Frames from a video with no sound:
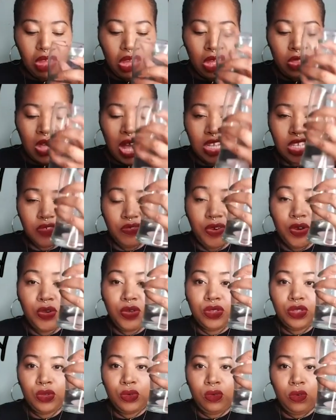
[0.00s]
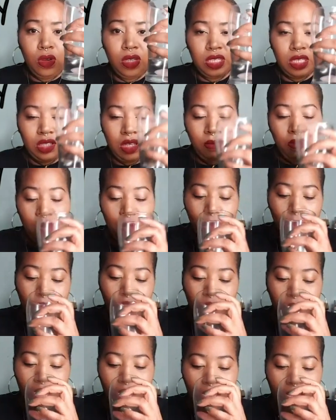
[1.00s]
That's rose quartz in the bottom of
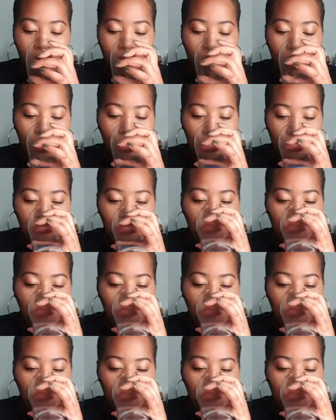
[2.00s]
my glass.